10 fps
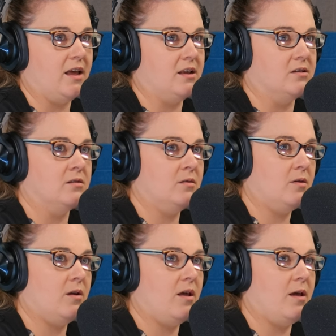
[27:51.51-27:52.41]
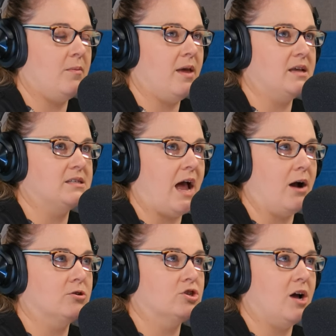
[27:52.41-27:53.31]
And it makes
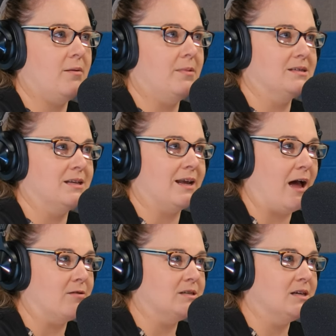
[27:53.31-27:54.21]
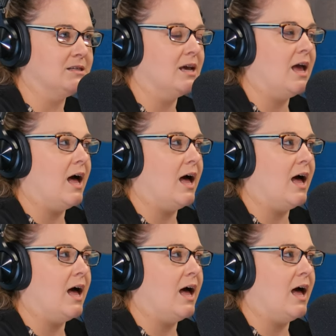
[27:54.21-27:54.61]
our job as an accountant